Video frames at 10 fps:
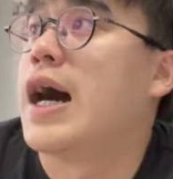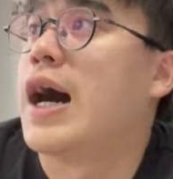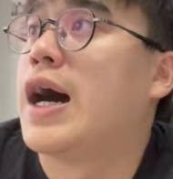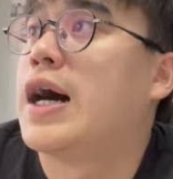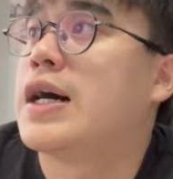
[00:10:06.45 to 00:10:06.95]

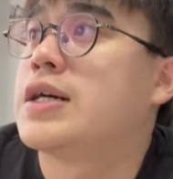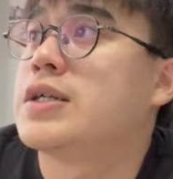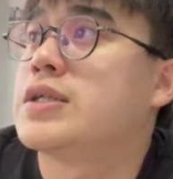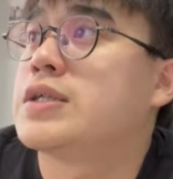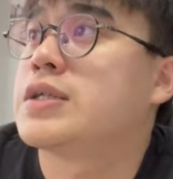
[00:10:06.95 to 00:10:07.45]

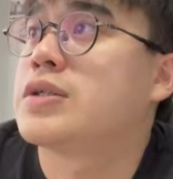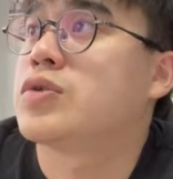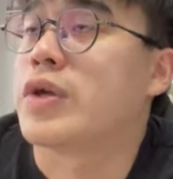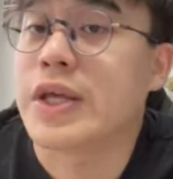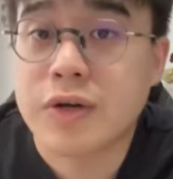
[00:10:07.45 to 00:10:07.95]
To
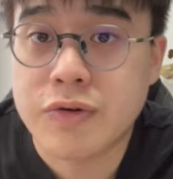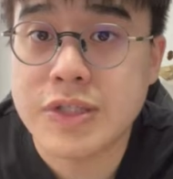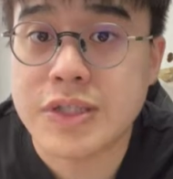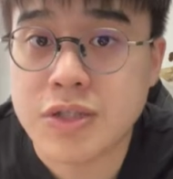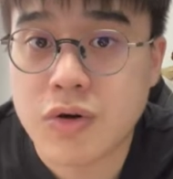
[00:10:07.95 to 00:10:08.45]

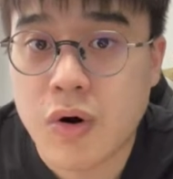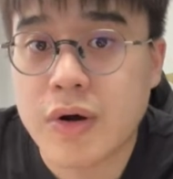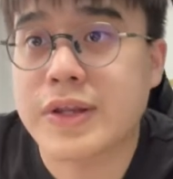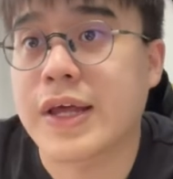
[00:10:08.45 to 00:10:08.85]
increase the score,